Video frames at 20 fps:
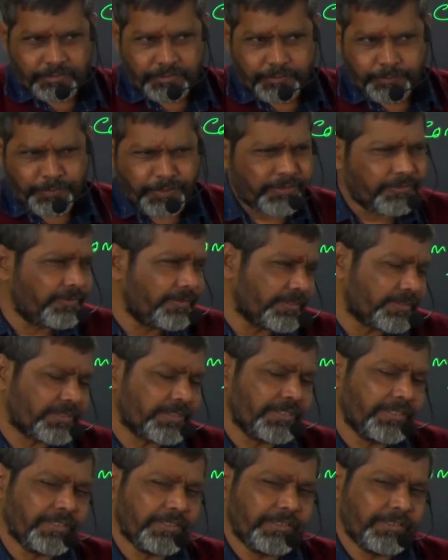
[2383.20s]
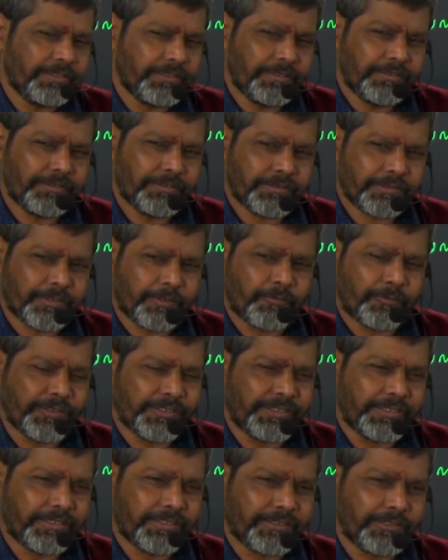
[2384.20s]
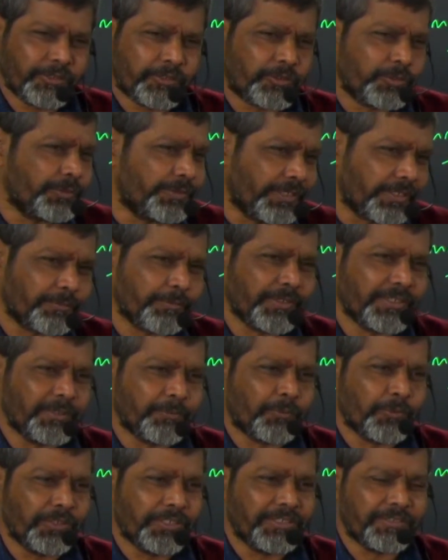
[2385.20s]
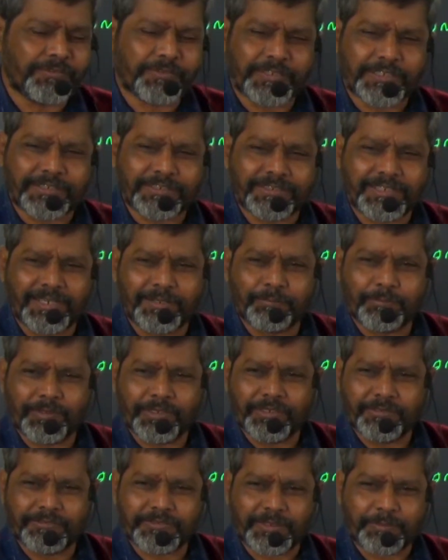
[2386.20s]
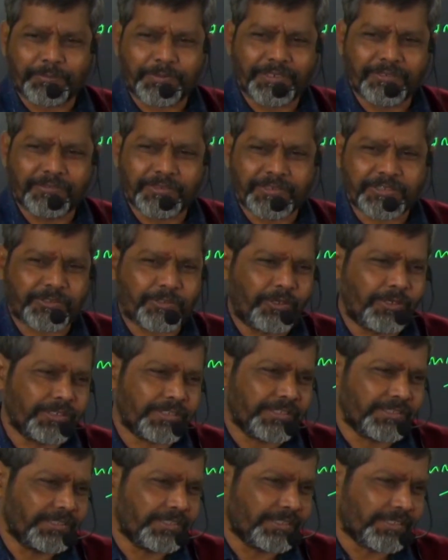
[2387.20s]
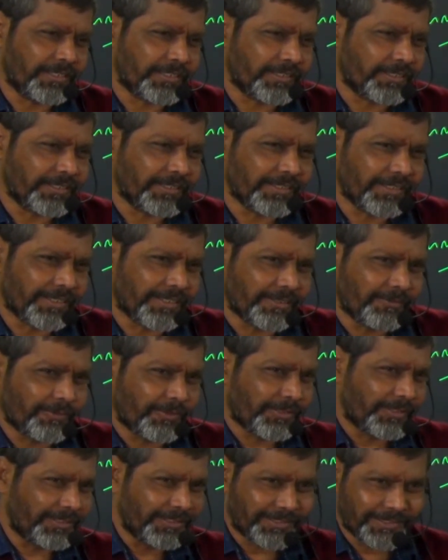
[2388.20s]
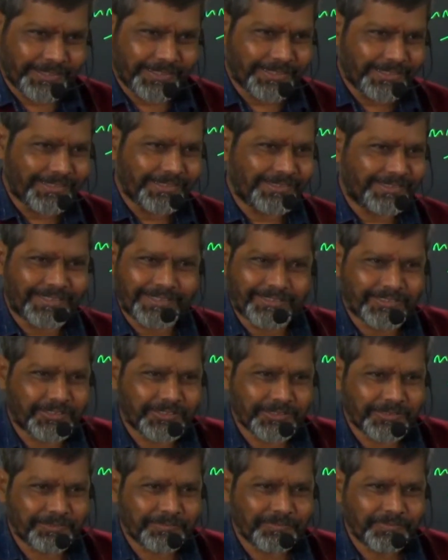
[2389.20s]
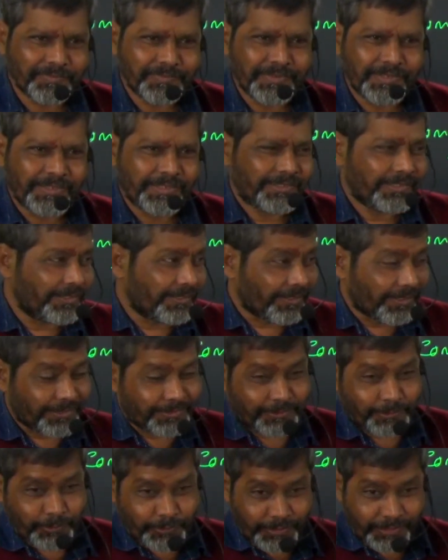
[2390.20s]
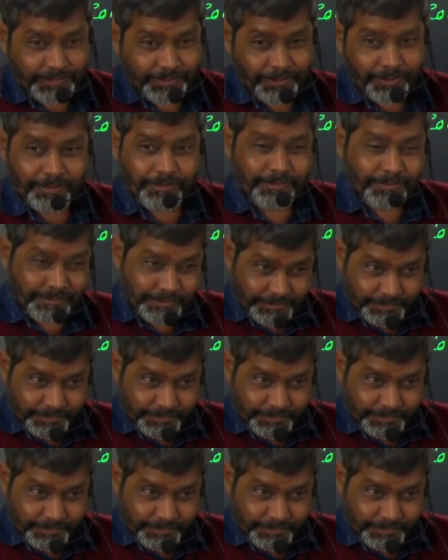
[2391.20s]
Previously, now and then used to be done by the police. For example, if somebody was caught in a drunken drive or anything is concerned, they're asked to or